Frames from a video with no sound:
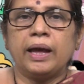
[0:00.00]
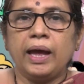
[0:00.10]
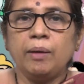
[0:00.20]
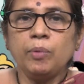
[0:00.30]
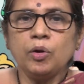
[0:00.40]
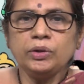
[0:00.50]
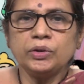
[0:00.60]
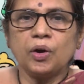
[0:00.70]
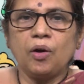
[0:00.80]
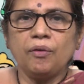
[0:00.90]

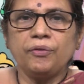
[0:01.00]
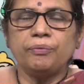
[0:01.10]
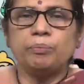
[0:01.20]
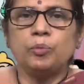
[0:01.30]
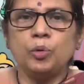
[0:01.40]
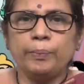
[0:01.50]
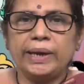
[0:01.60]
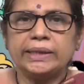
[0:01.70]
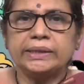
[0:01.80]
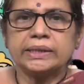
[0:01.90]
amount of
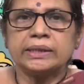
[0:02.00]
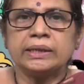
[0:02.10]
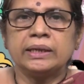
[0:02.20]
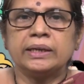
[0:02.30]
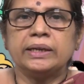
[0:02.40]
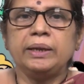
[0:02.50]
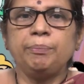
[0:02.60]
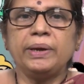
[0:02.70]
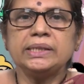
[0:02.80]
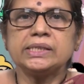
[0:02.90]
movement
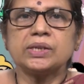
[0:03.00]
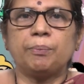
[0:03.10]
depends